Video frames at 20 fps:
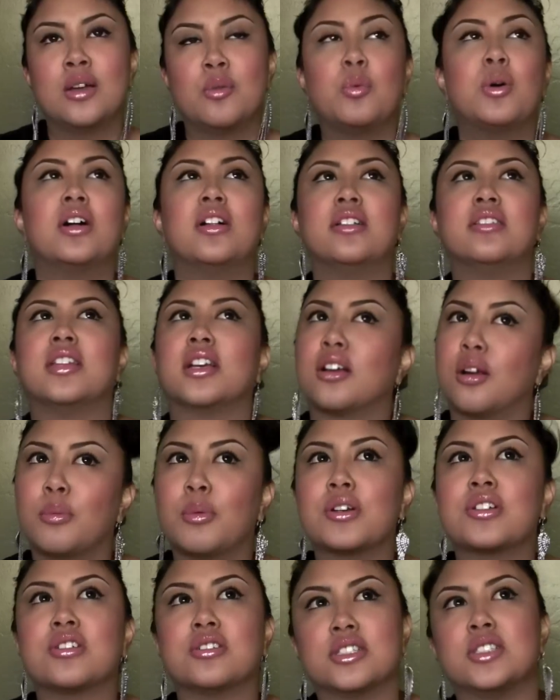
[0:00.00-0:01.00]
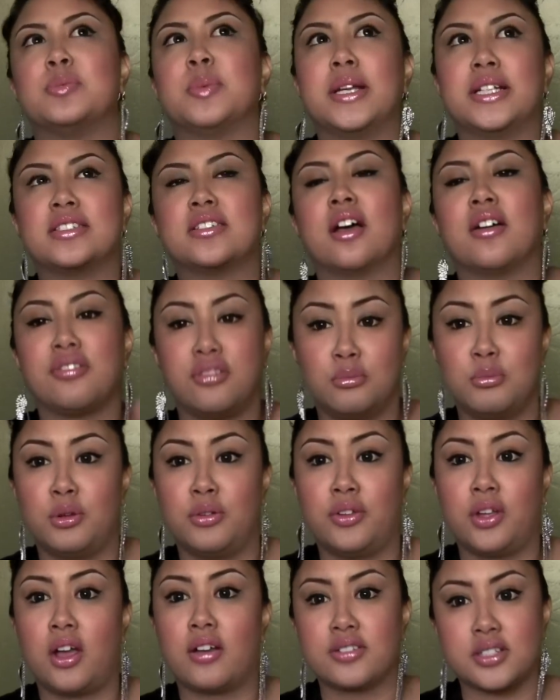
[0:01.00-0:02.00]
Well, the commercial is based off the
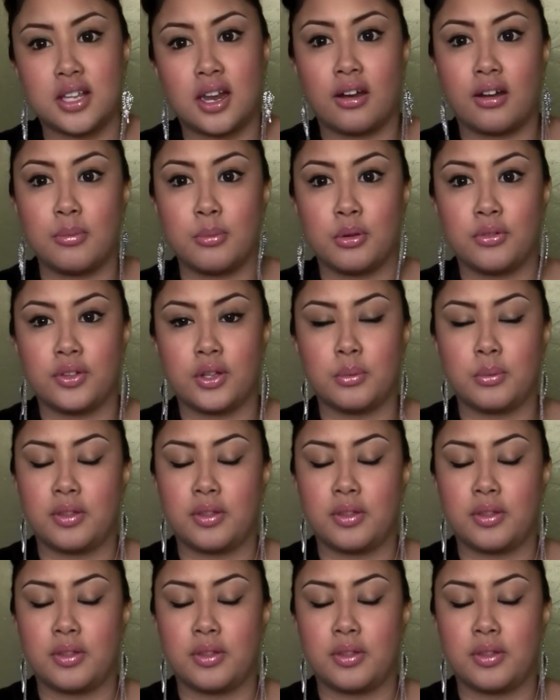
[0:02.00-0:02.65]
movie, off Scary Movie,